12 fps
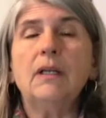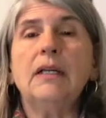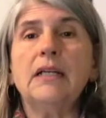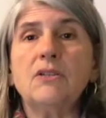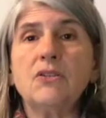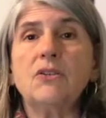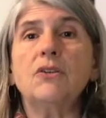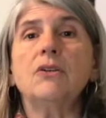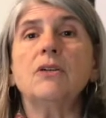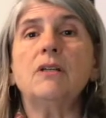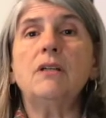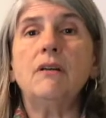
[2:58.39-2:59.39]
it's
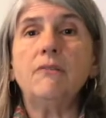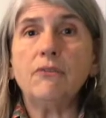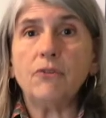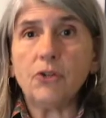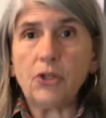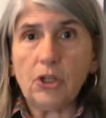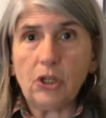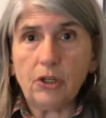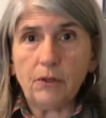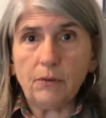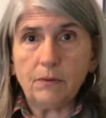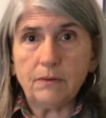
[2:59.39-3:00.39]
good for you.